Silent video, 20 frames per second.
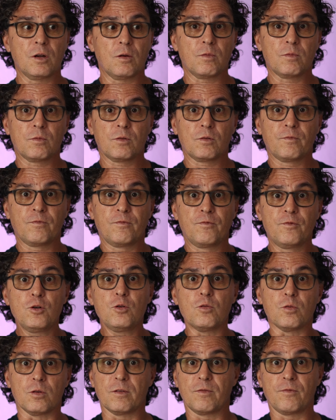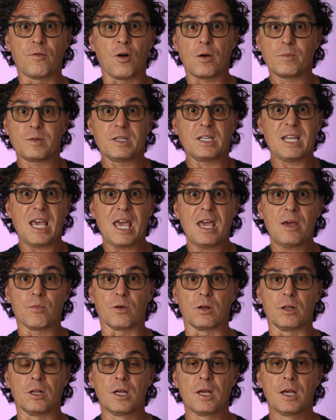you know, food, farm to
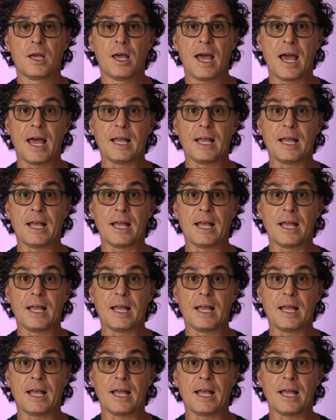table.